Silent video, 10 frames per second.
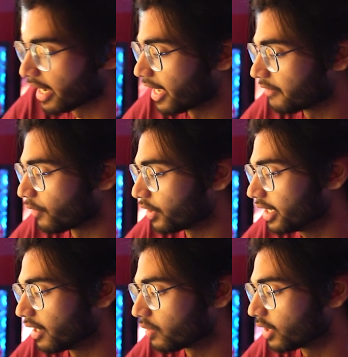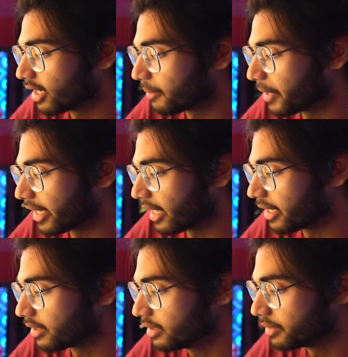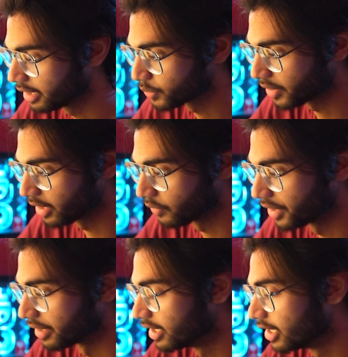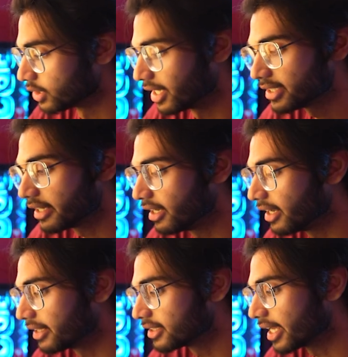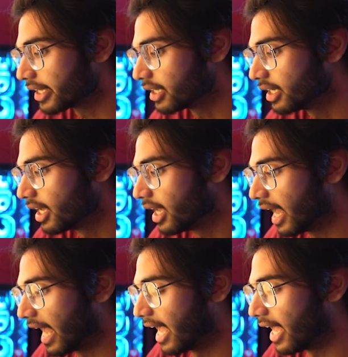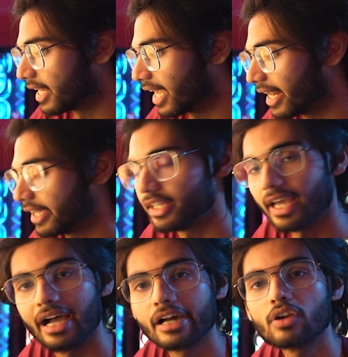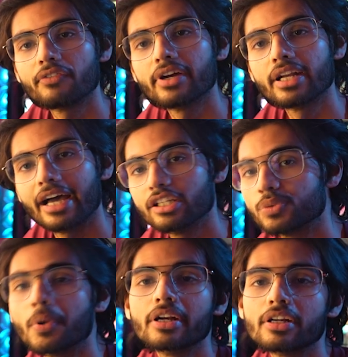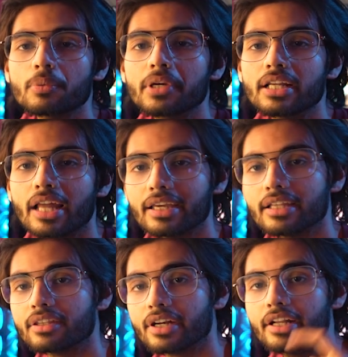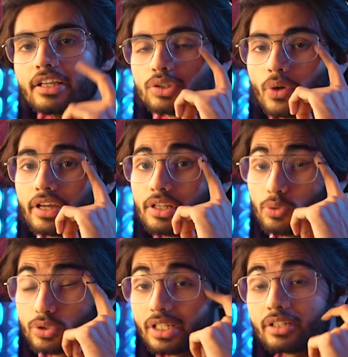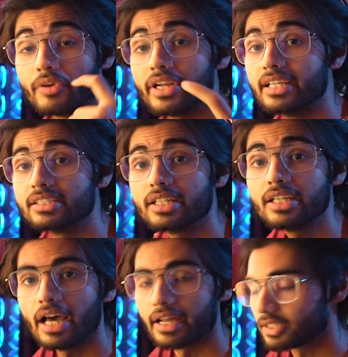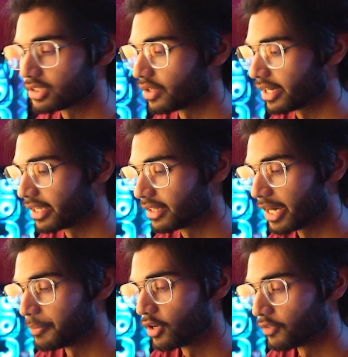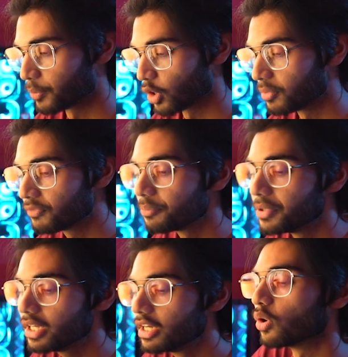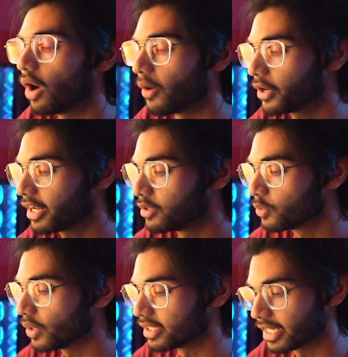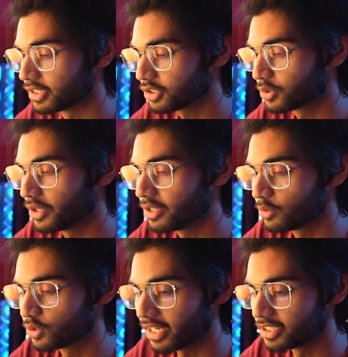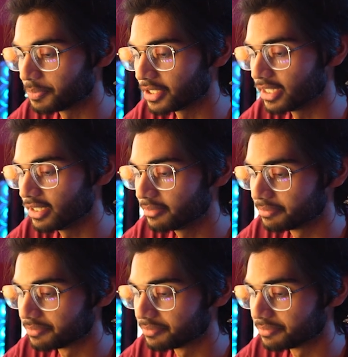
I have already downloaded up an icon, this one right over here. So let's say I really like this icon and I like the angle of it. I just want it to be in 3D so I can use it very easily and it's not that big of a problem for me. So what I'll do is I'll just go into ChatGPT